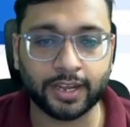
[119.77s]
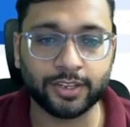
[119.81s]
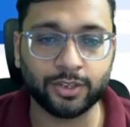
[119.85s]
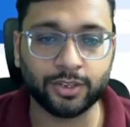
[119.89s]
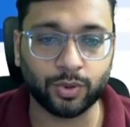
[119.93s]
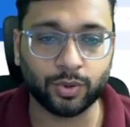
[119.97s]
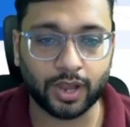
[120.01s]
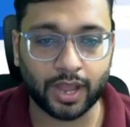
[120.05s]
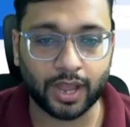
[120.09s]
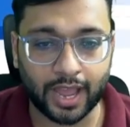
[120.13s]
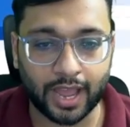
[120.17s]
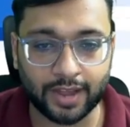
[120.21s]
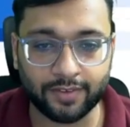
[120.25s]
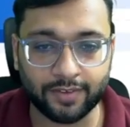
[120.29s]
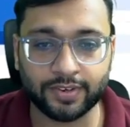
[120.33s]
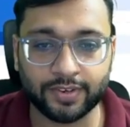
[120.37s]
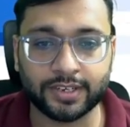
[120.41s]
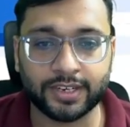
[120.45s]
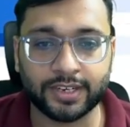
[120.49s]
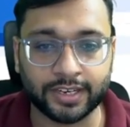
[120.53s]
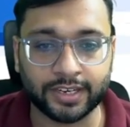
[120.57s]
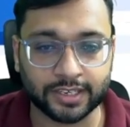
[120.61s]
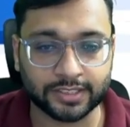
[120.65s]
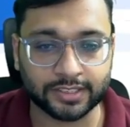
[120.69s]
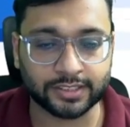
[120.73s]
you have a
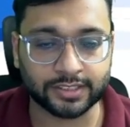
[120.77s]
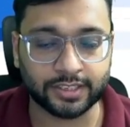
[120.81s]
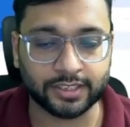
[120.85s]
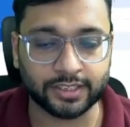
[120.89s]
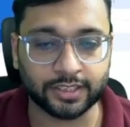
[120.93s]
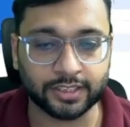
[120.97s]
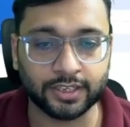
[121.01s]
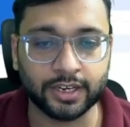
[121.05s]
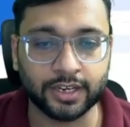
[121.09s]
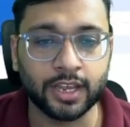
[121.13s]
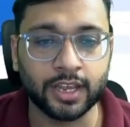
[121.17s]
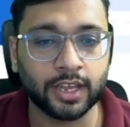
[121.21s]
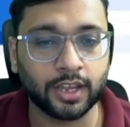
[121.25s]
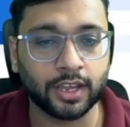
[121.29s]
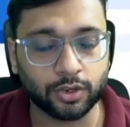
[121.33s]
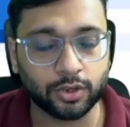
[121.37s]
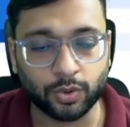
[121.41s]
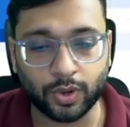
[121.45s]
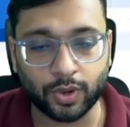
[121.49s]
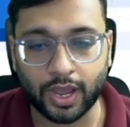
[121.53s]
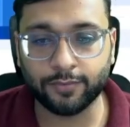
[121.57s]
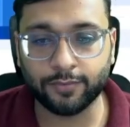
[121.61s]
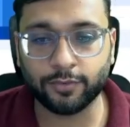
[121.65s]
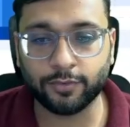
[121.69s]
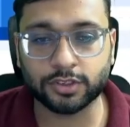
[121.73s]
data center, you
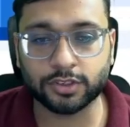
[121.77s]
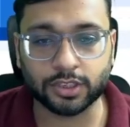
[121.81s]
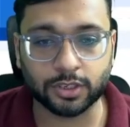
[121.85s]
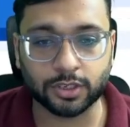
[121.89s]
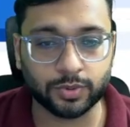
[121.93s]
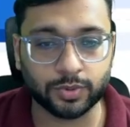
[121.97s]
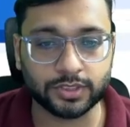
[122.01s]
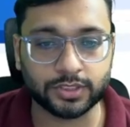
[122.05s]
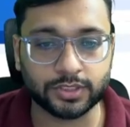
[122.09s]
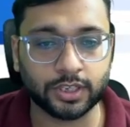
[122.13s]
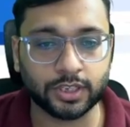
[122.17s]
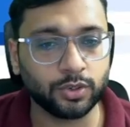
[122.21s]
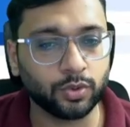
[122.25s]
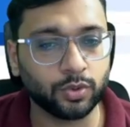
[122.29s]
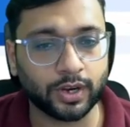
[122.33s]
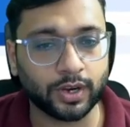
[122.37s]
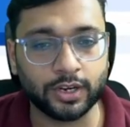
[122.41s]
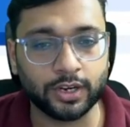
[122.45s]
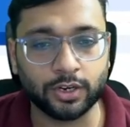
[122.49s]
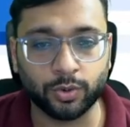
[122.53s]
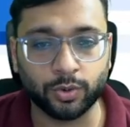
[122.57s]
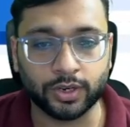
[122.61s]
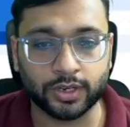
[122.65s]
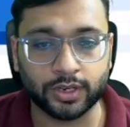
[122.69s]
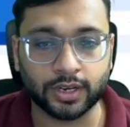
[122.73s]
your servers here, you can
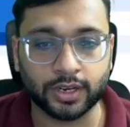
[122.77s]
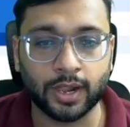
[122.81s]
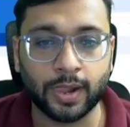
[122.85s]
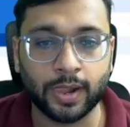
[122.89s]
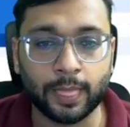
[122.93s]
do it.